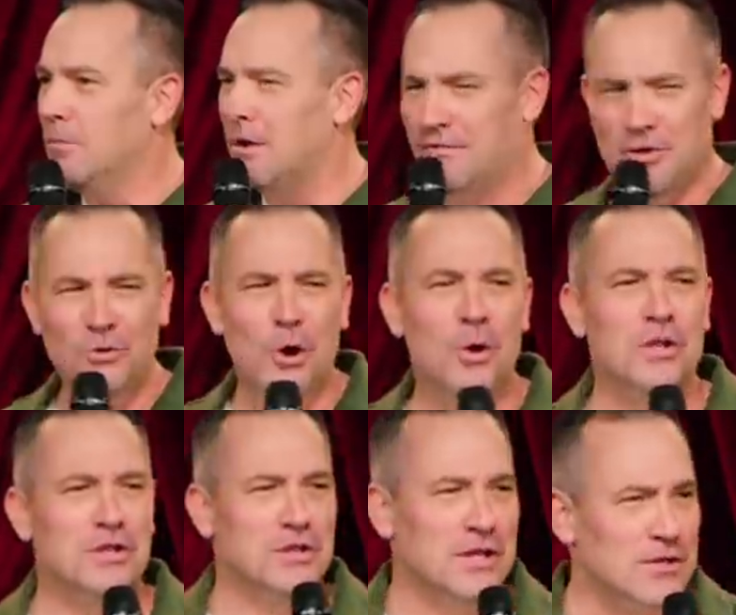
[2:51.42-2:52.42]
But if you go to
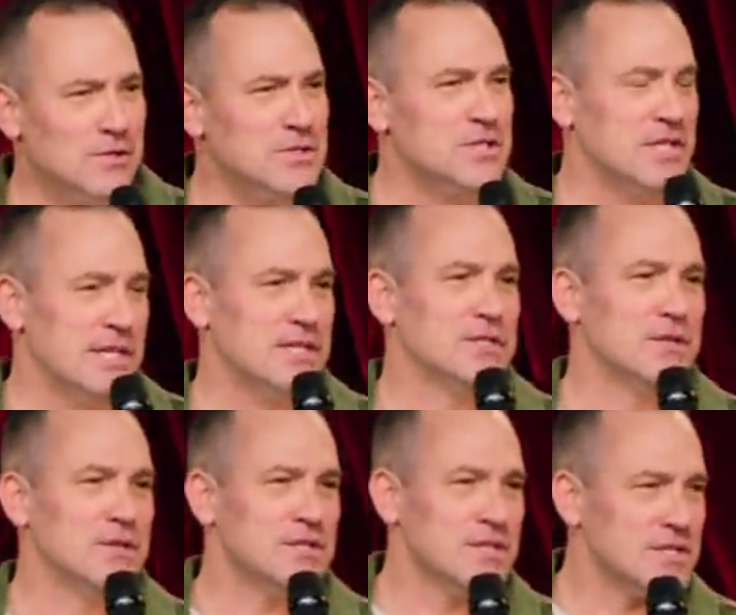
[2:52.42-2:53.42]
Little
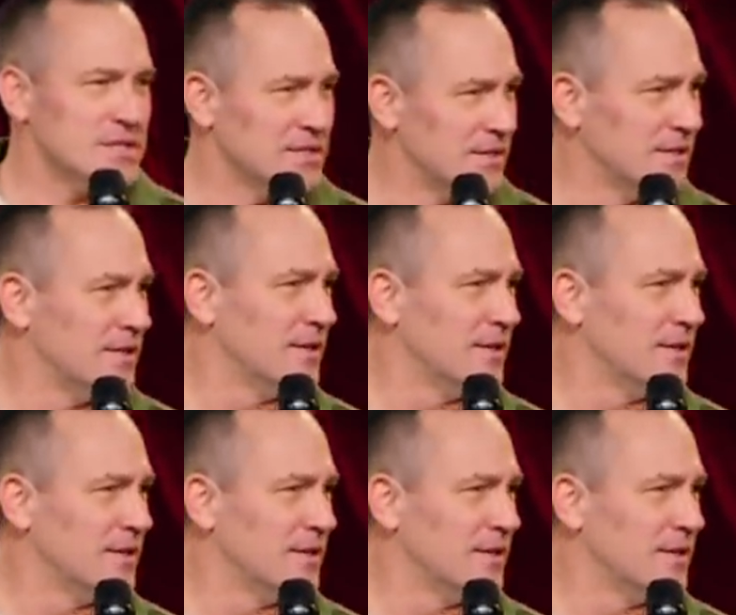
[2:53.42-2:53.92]
Caesars